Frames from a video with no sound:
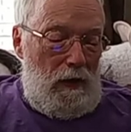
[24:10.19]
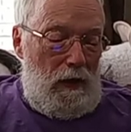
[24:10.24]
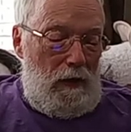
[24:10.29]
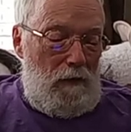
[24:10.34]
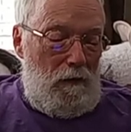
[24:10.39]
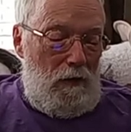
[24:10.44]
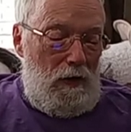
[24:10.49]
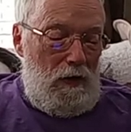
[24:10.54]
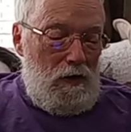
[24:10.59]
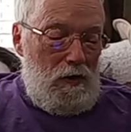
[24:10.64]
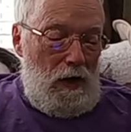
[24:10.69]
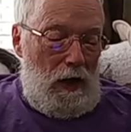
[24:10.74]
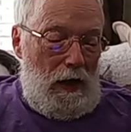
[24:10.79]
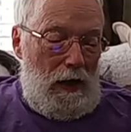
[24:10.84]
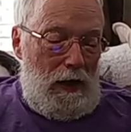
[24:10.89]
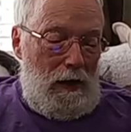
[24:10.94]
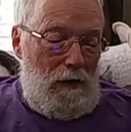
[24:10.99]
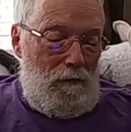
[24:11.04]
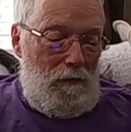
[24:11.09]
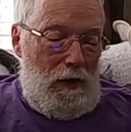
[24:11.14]
even as
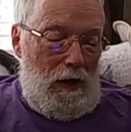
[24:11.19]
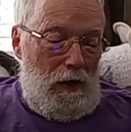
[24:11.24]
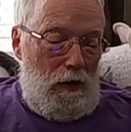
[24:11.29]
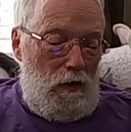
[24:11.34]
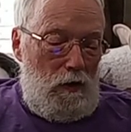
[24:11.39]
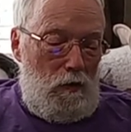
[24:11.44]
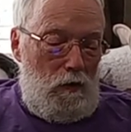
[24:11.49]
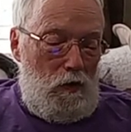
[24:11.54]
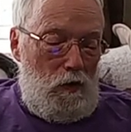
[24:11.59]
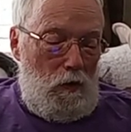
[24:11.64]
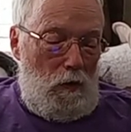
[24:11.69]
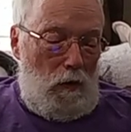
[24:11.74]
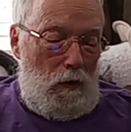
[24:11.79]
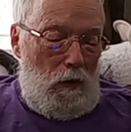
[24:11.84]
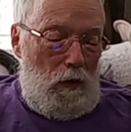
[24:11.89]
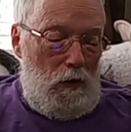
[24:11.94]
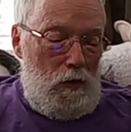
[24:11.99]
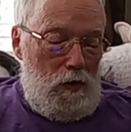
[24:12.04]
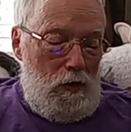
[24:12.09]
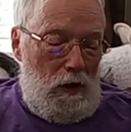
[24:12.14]
I have valued
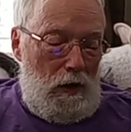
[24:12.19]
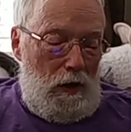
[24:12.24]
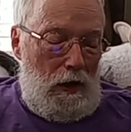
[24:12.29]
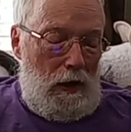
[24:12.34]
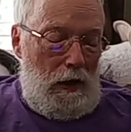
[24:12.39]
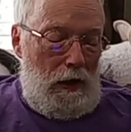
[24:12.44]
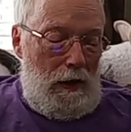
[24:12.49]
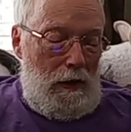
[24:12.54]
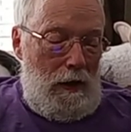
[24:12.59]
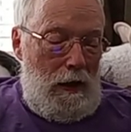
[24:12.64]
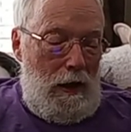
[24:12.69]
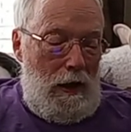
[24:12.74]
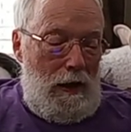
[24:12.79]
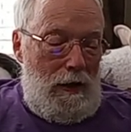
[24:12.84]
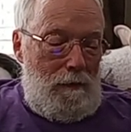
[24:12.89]
yours today.